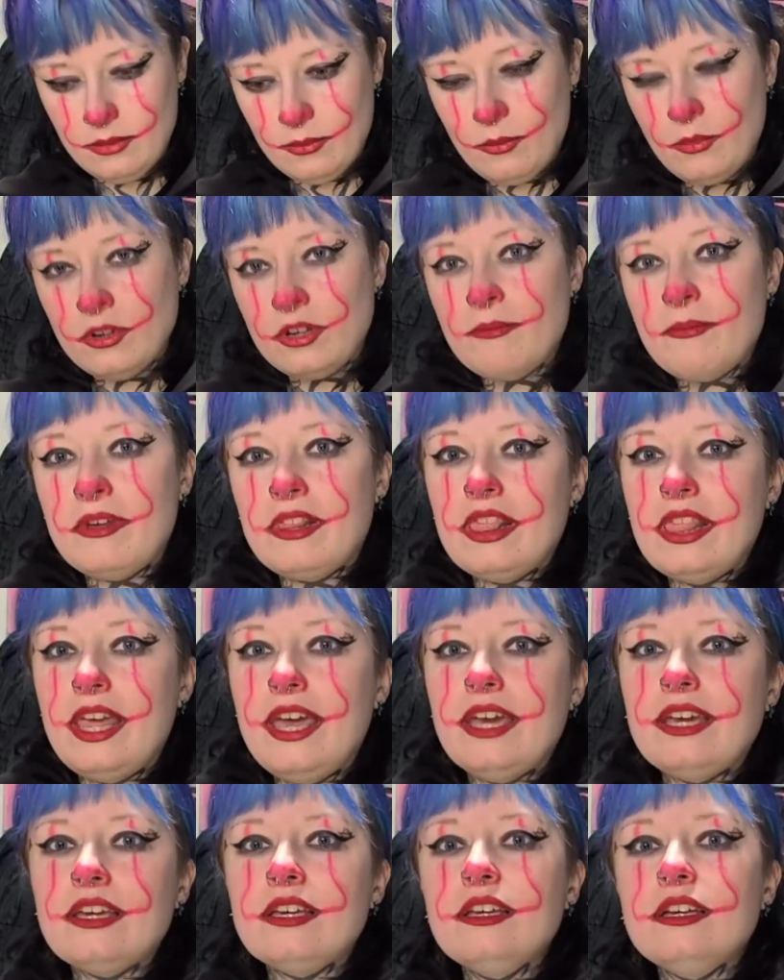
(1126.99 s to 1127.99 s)
one on my
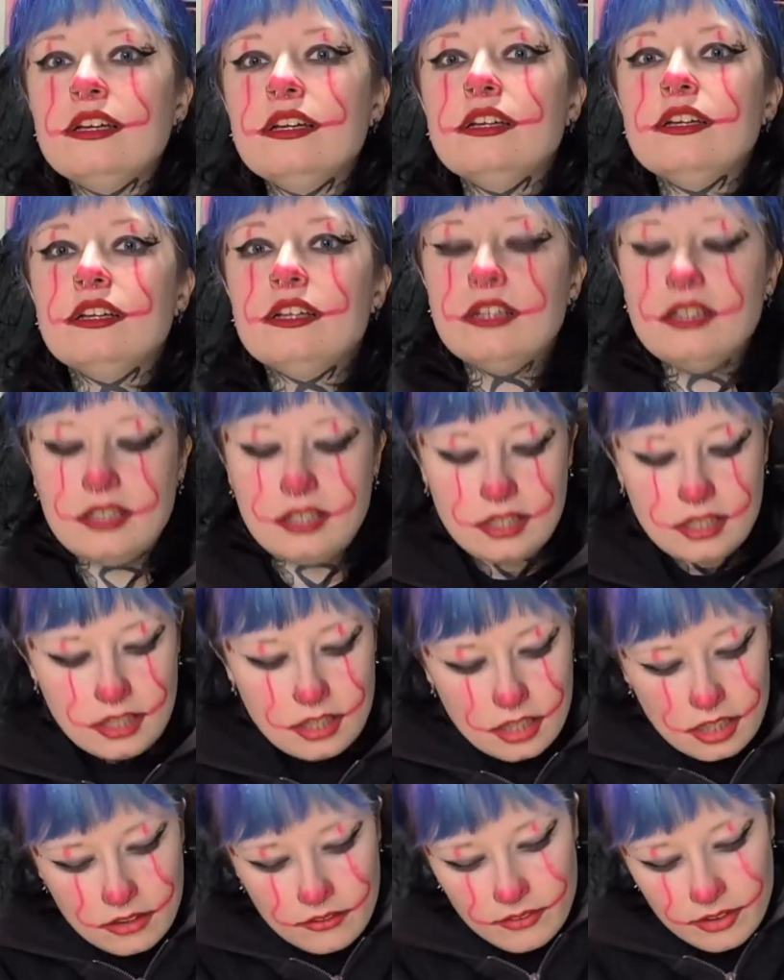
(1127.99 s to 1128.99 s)
leg, if
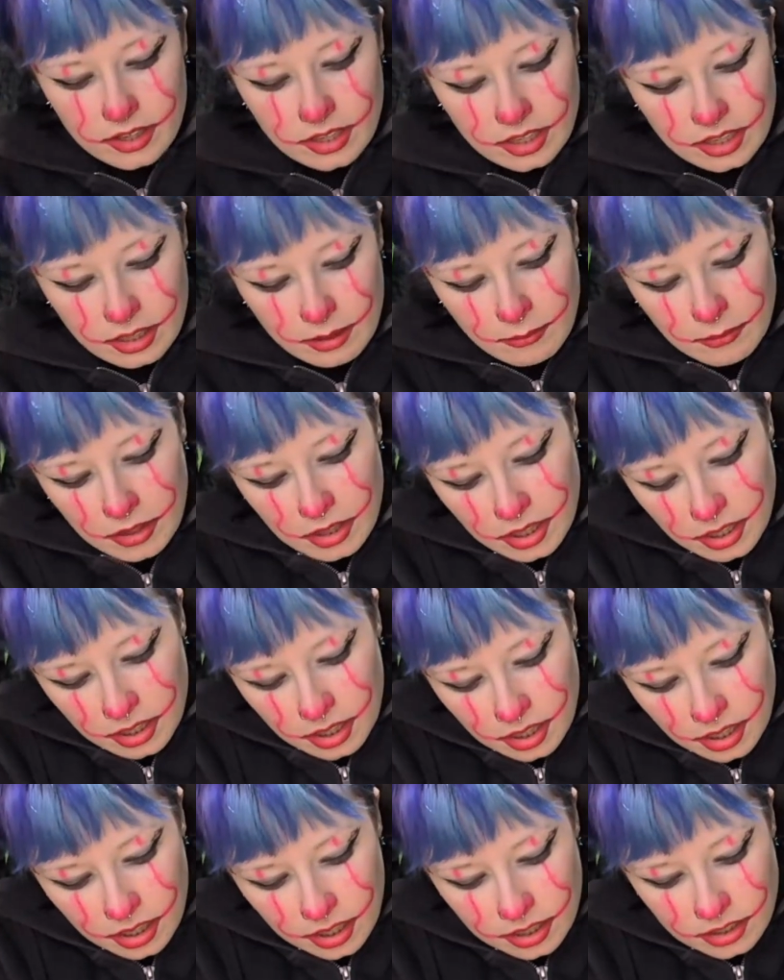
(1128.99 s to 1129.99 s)
I can get my
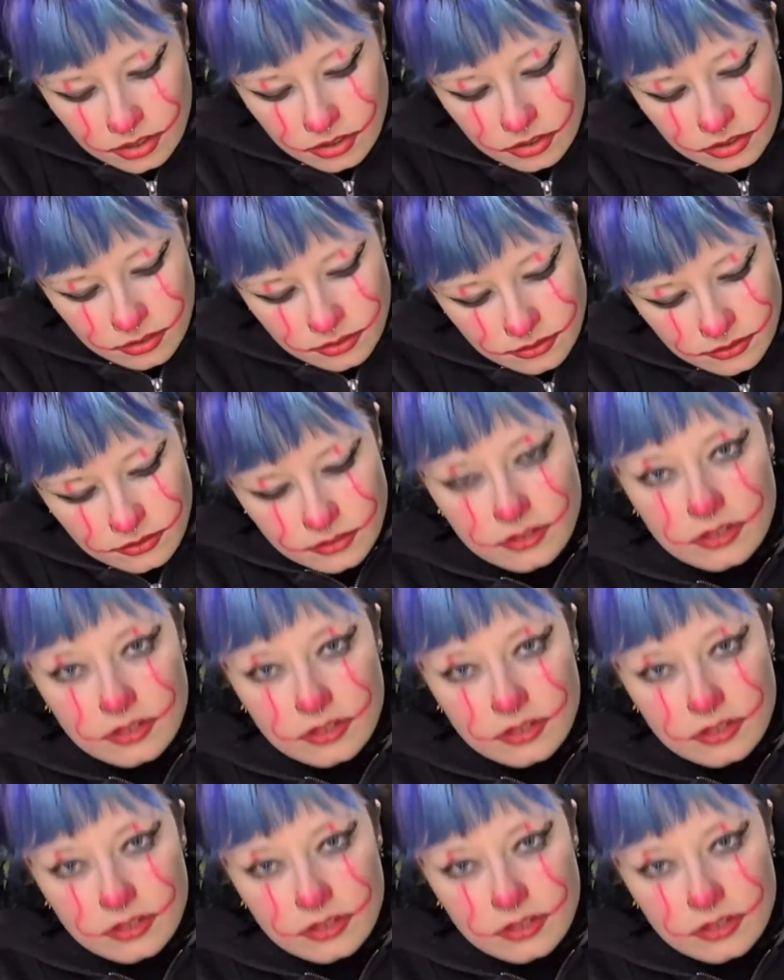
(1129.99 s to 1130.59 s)
leg high enough,